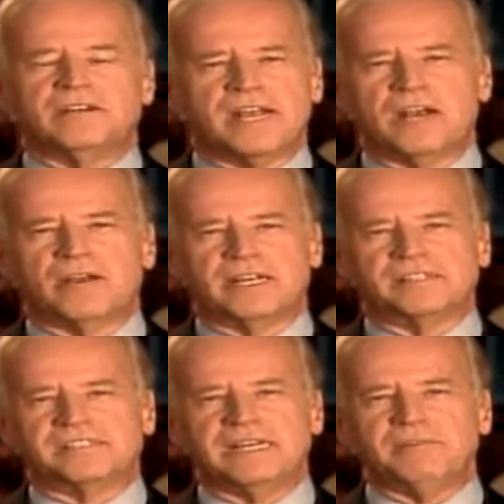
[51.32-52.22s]
area,
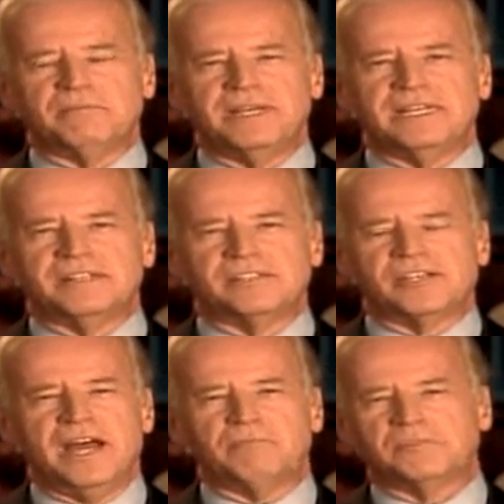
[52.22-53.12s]
it seemed to me that
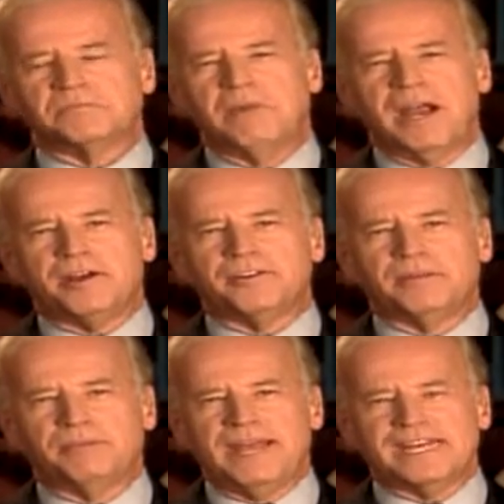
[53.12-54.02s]
John was mired in
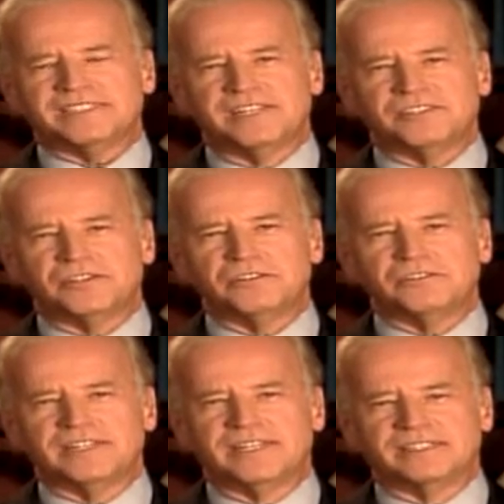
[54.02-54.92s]
the past, as he
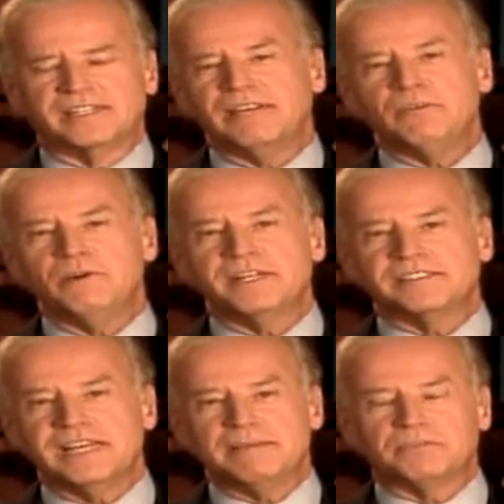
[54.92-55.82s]
usually is. I'll give you one
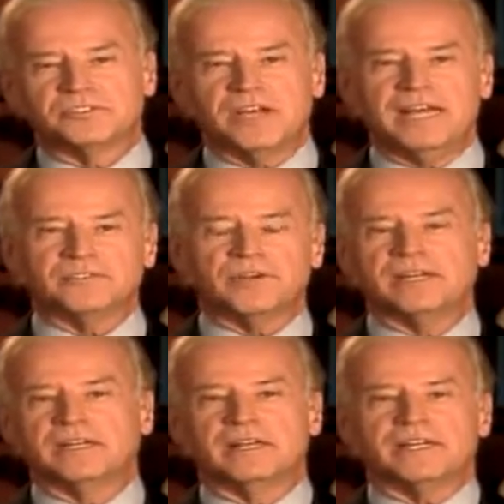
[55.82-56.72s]
example. John
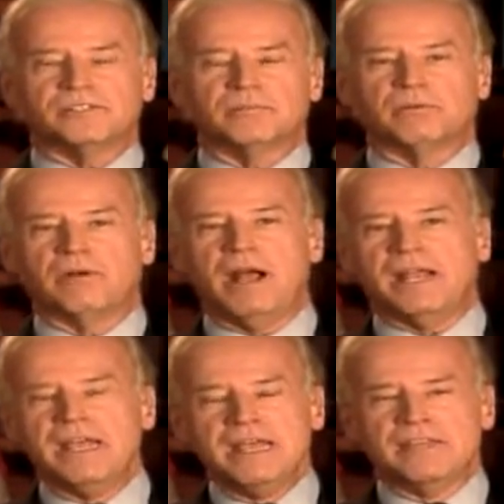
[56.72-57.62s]
tried to lecture
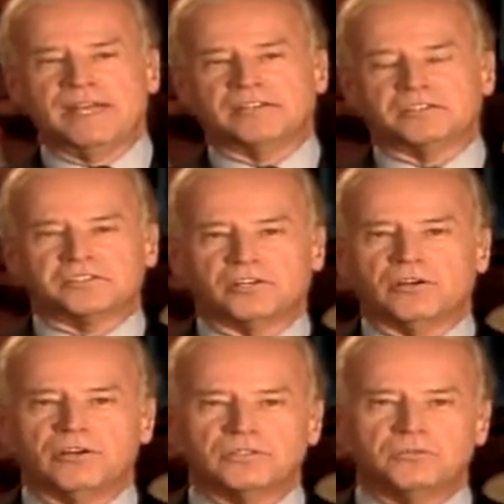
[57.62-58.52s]
Barack that the
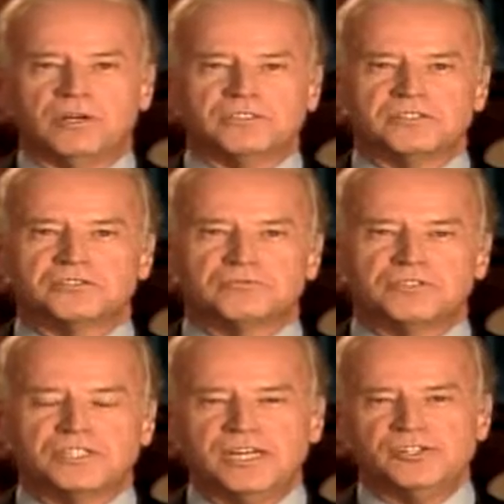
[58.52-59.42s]
surge was a
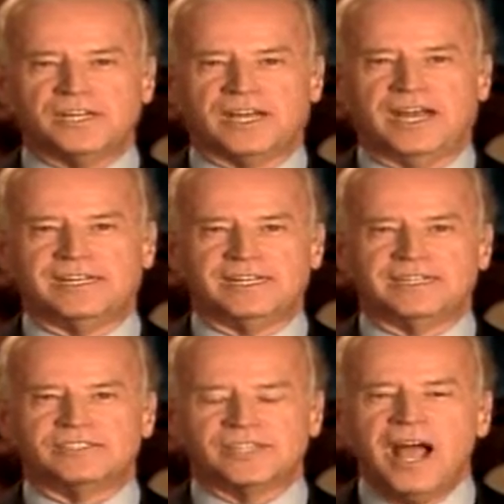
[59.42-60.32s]
strategic
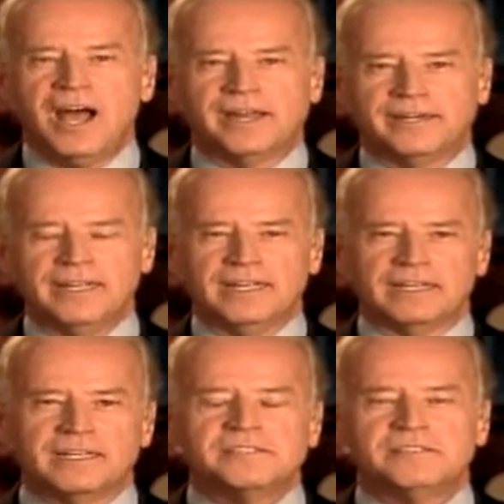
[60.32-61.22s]
idea. John,
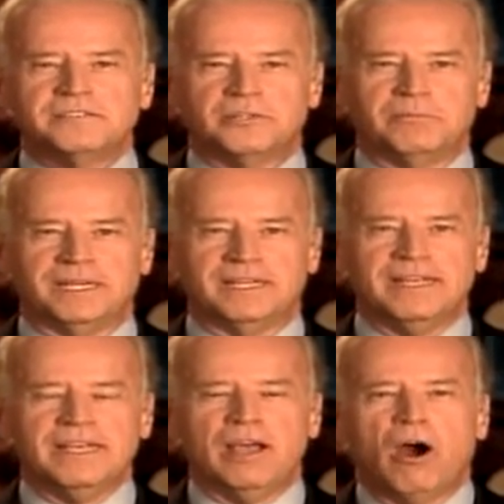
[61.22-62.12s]
listen to me.
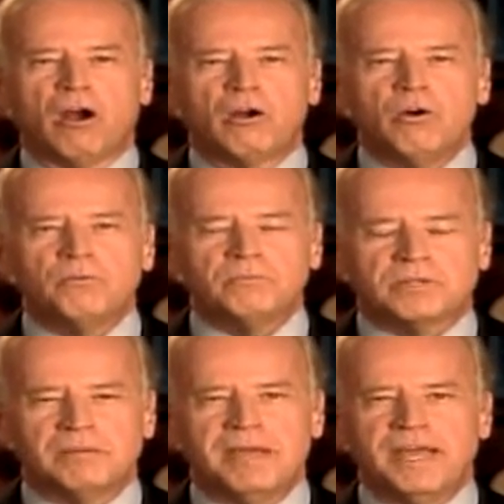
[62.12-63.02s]
Our own
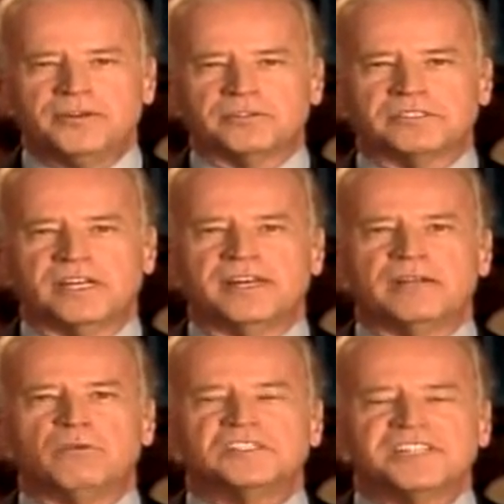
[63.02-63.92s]
commander said
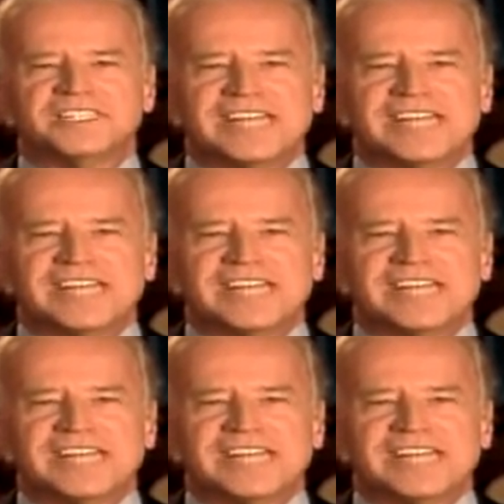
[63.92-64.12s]
it was a